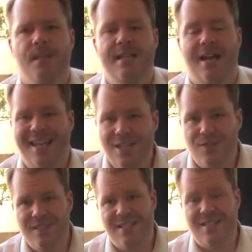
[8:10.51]
Now each
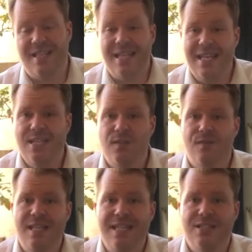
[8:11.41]
of these, as I said, each
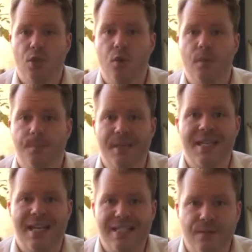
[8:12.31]
of these could
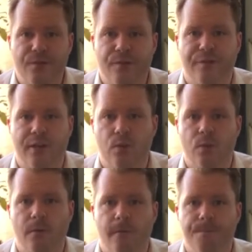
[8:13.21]
be a different funnel.
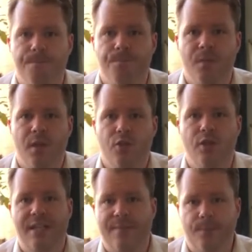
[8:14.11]
You
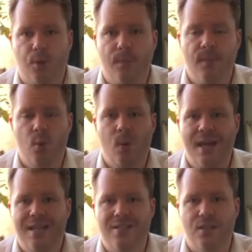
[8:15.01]
can have a problem
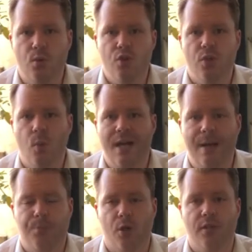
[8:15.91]
aware, a solution aware,
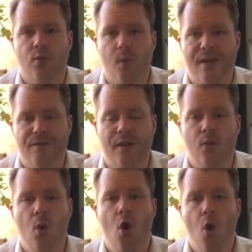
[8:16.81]
a product aware
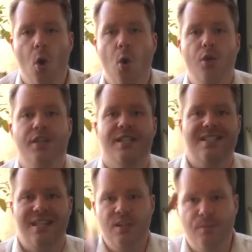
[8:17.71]
funnel, or you could
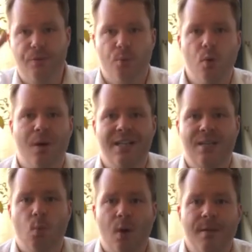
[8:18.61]
send them through one
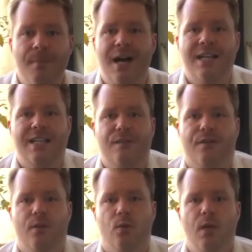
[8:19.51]
in one marketing
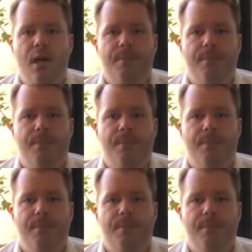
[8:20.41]
funnel.